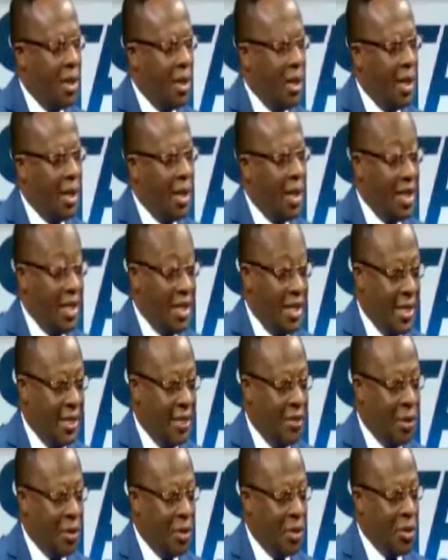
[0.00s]
Indeed,
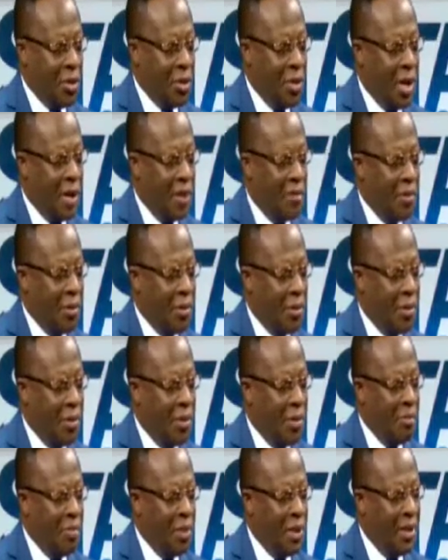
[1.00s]
we also have our
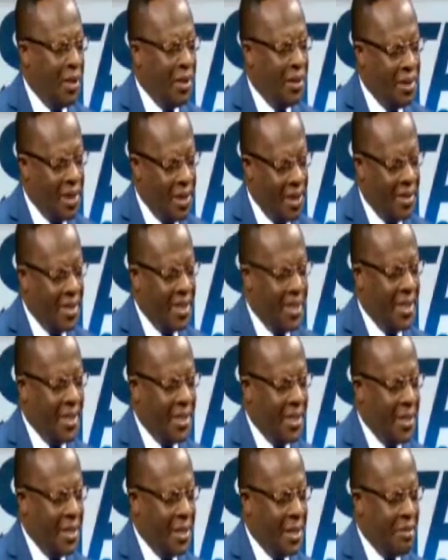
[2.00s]
own peculiarities
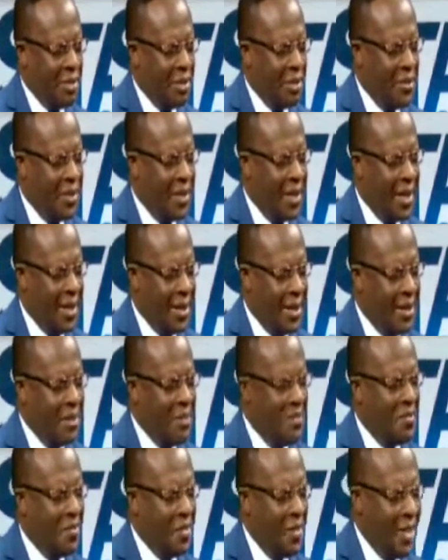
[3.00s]
in terms of the higher
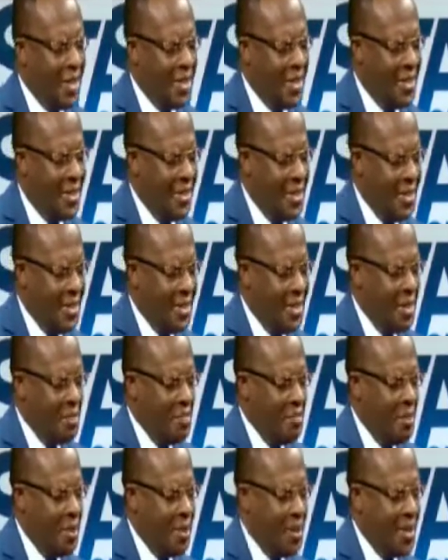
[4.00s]
inflation
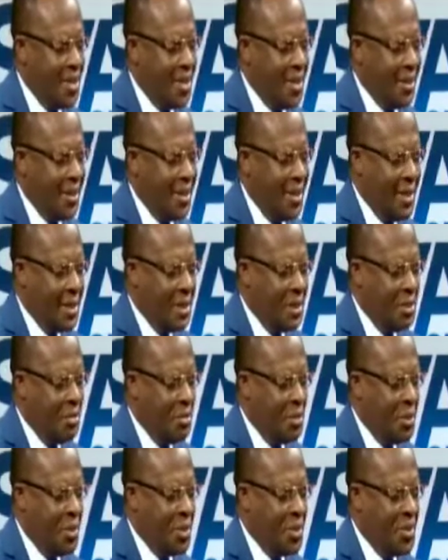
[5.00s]
numbers at
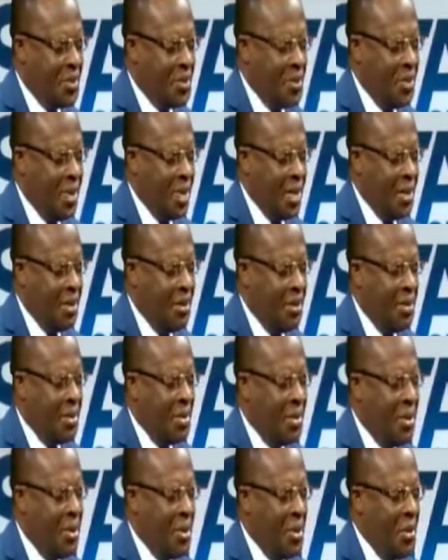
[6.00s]
19.2 now.
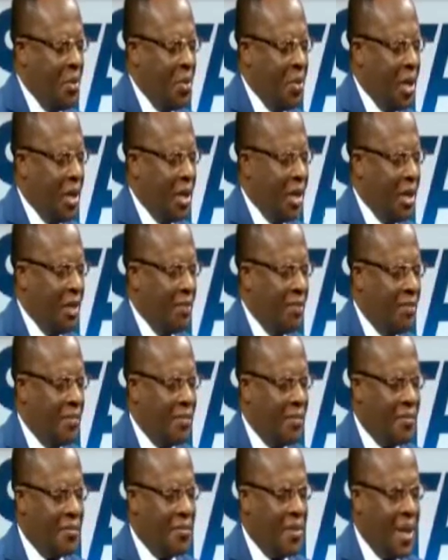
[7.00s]
We have
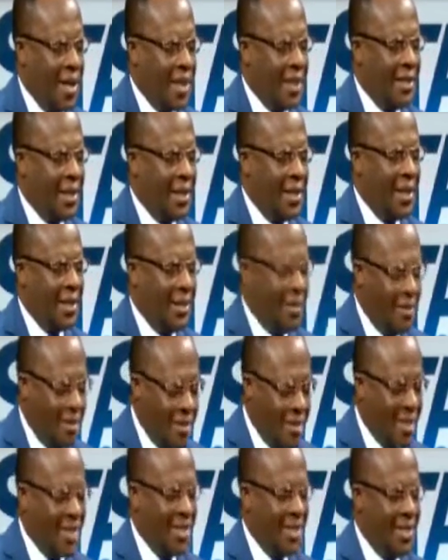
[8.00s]
had the
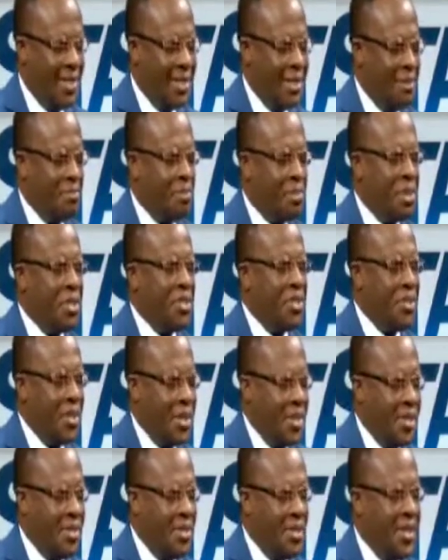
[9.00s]
constant
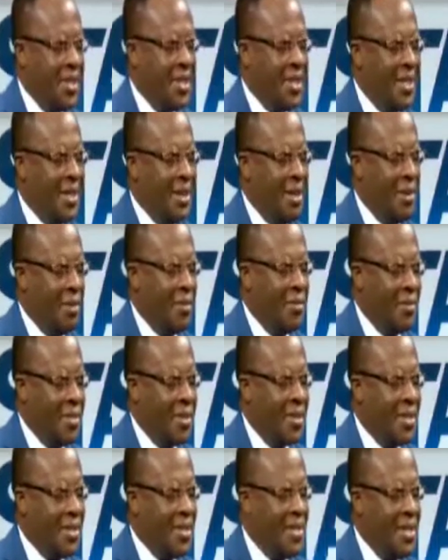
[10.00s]
depreciation of the
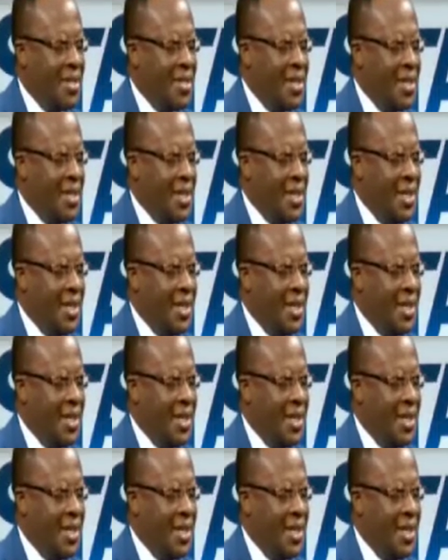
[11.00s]
cedi,